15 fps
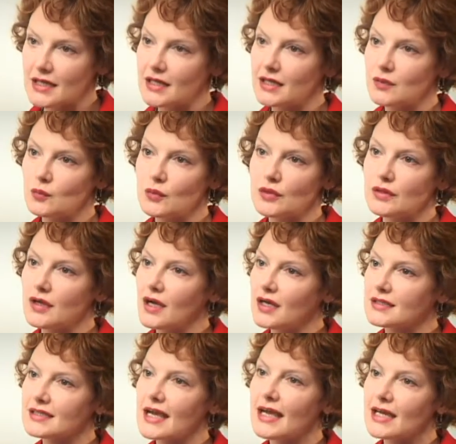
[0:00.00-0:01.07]
and we're
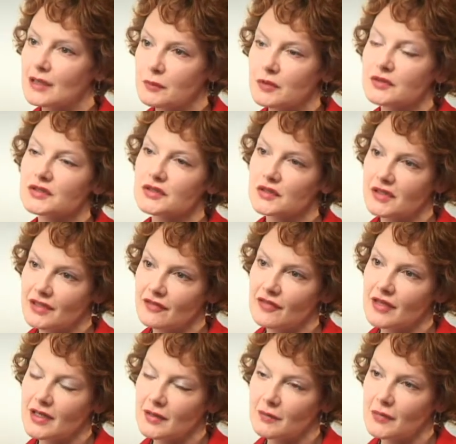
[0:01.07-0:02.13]
not able to
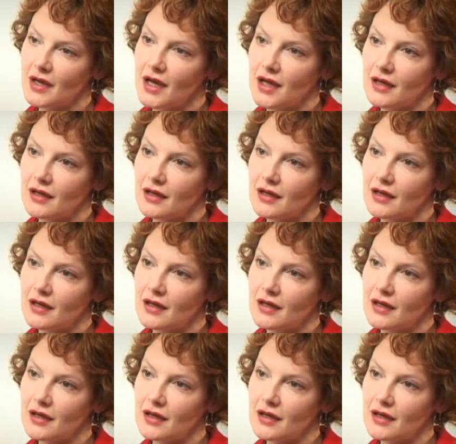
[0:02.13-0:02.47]
give them